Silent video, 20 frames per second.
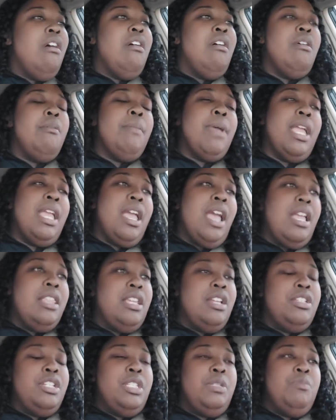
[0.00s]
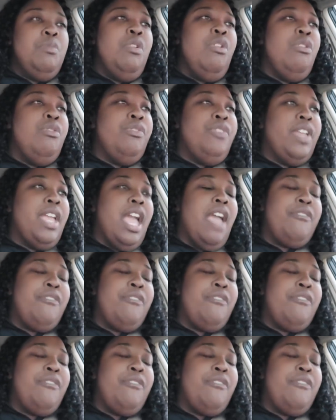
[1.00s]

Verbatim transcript: oh my God, there's this movie.